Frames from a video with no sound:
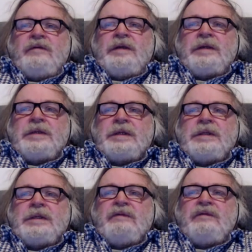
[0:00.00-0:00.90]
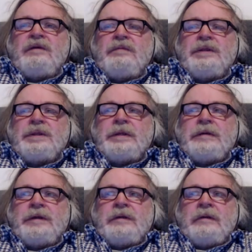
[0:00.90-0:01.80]
to an extensive commentary
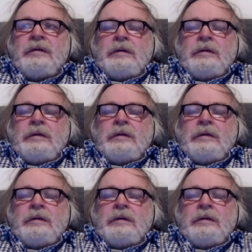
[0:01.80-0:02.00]
on it.